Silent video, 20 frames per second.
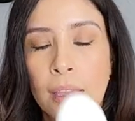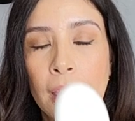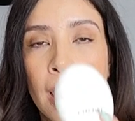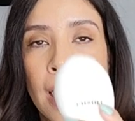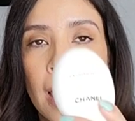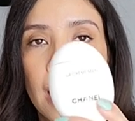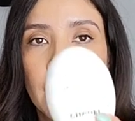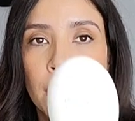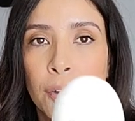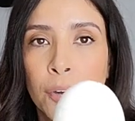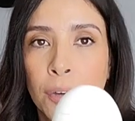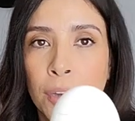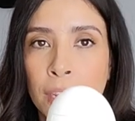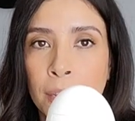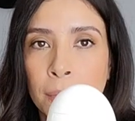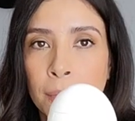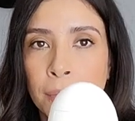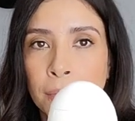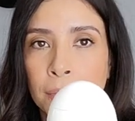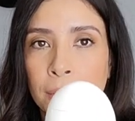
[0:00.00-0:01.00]
hand
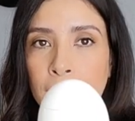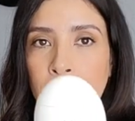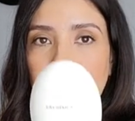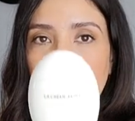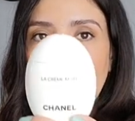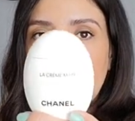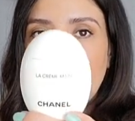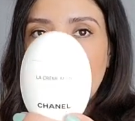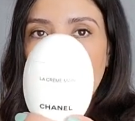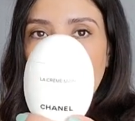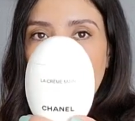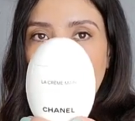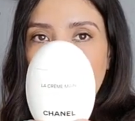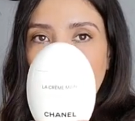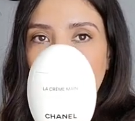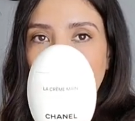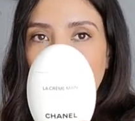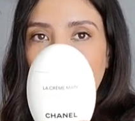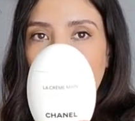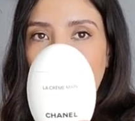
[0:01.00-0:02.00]
cream. Love this
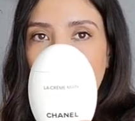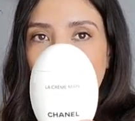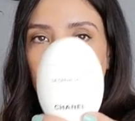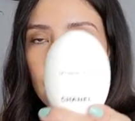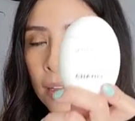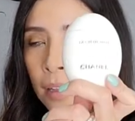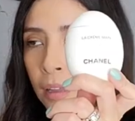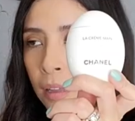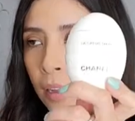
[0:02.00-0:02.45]
little guy.